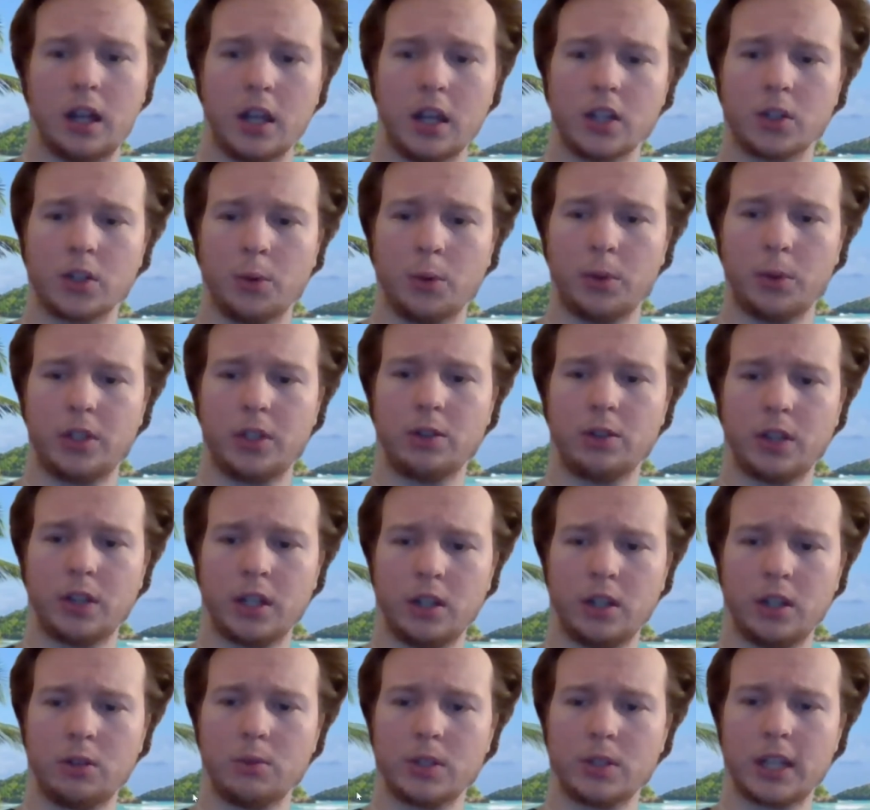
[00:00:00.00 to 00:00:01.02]
So what you can
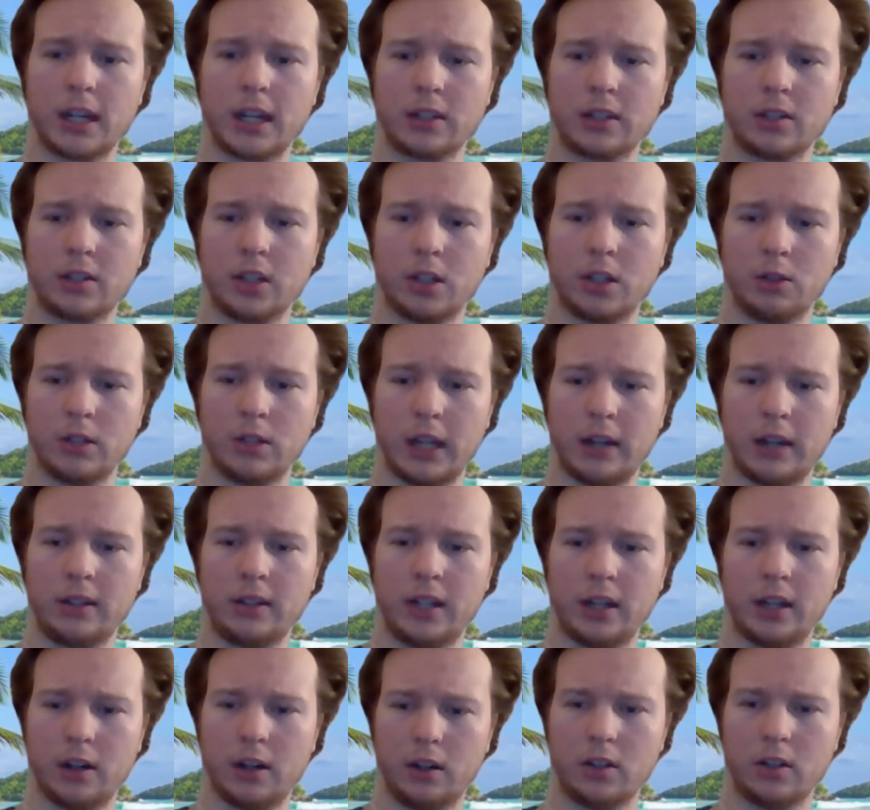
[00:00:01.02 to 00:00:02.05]
do is actually go down
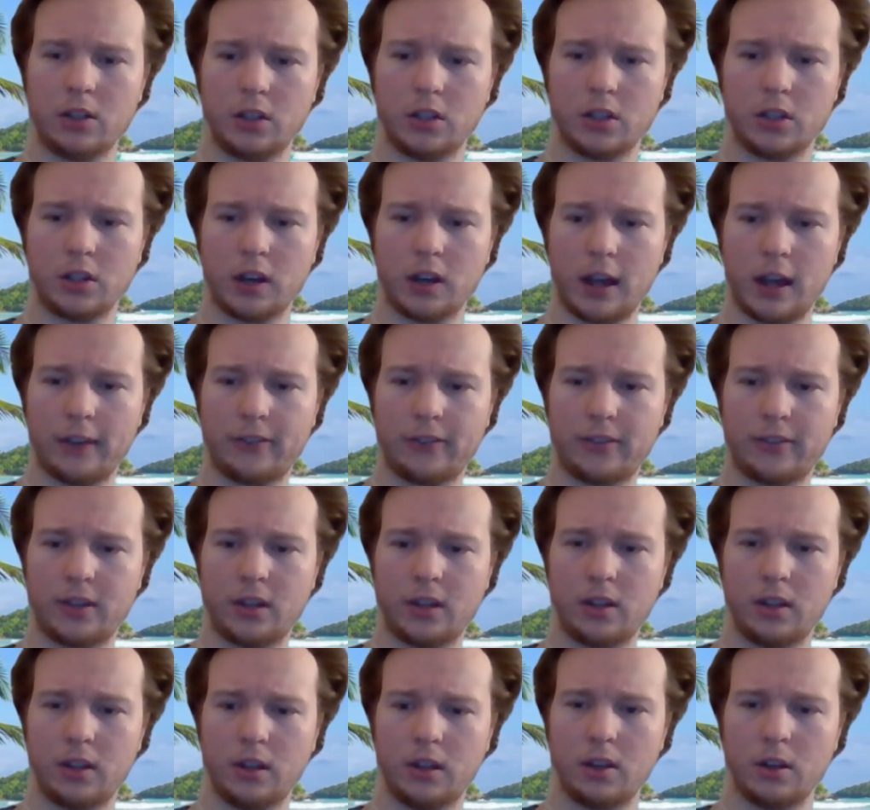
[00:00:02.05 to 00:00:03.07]
here to the left,
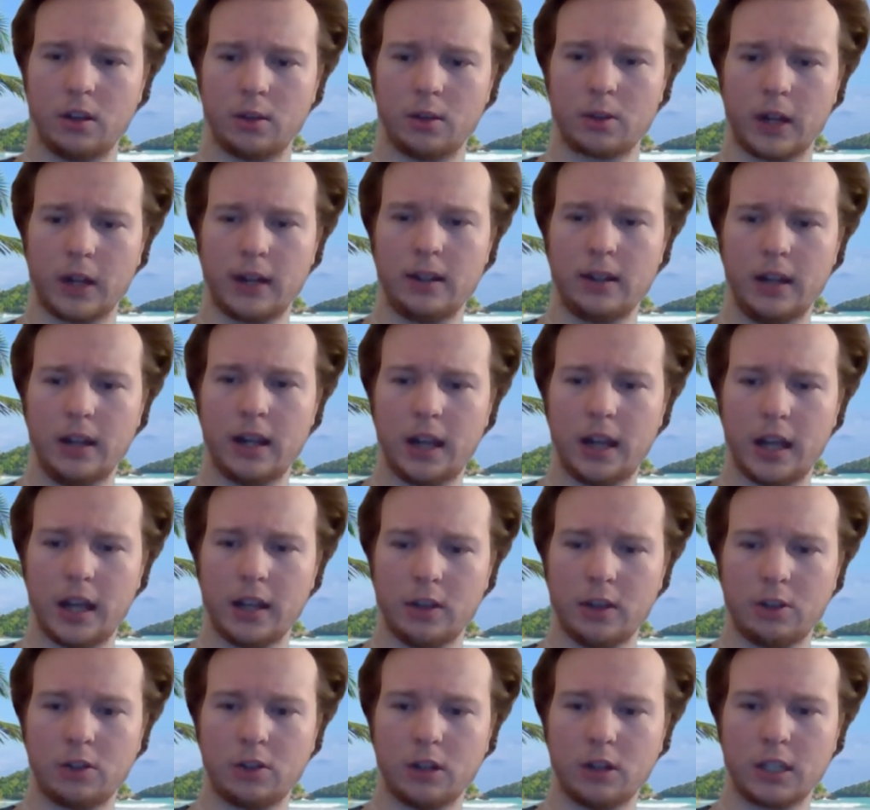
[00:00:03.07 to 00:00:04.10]
okay, and
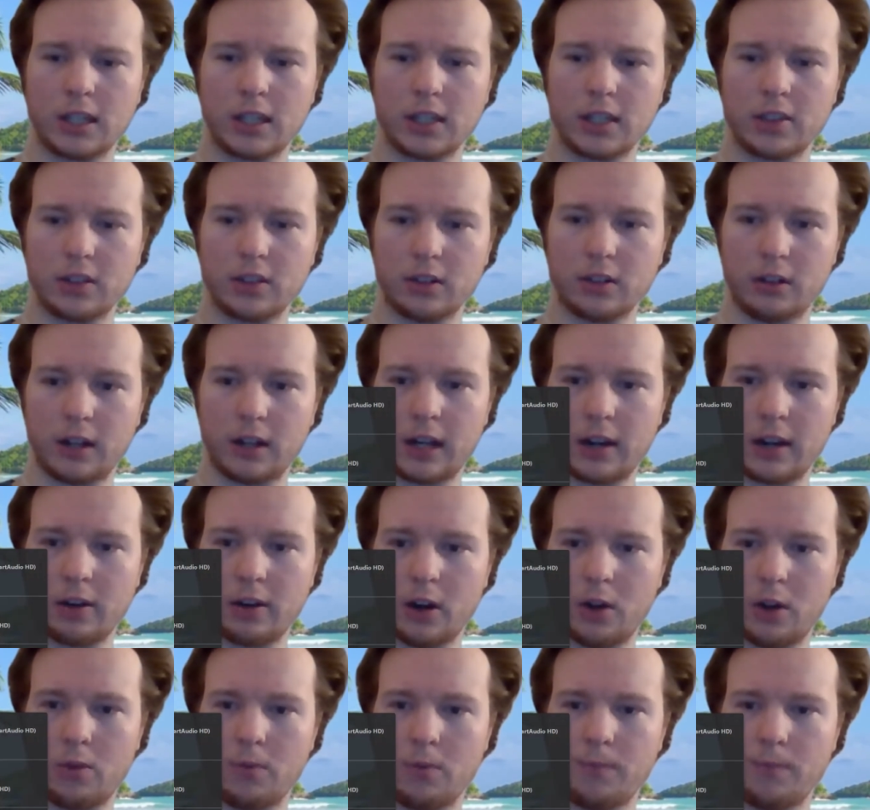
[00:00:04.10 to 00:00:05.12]
you click this little
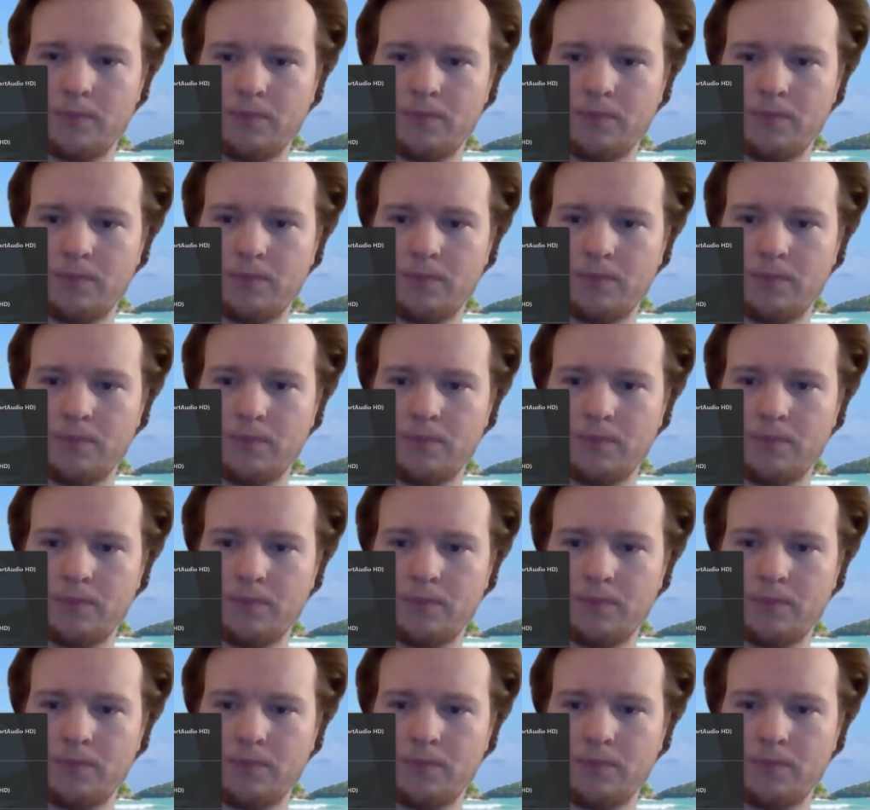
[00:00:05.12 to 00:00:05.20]
arrow.